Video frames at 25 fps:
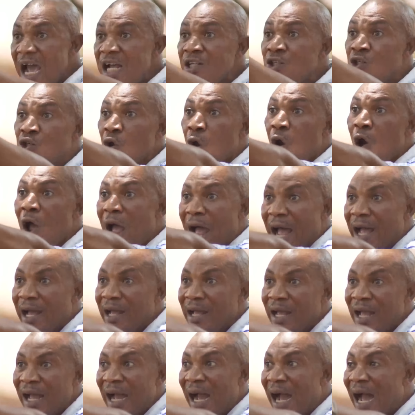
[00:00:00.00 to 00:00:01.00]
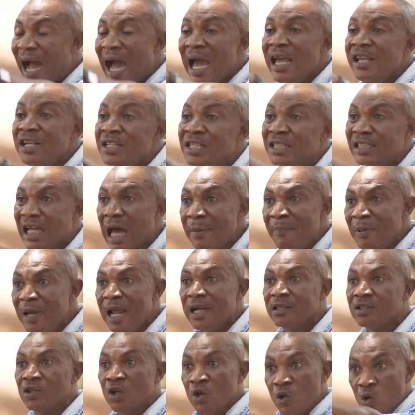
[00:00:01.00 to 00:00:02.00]
Ezoha and his
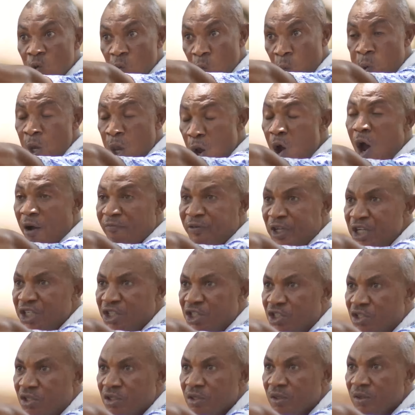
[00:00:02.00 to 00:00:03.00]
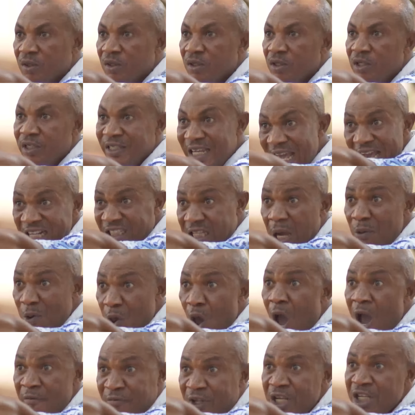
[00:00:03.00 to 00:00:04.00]
cabinet will hear of this. Yes, they
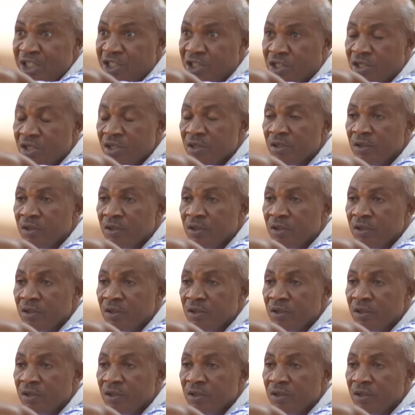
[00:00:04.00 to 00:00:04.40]
will hear of this.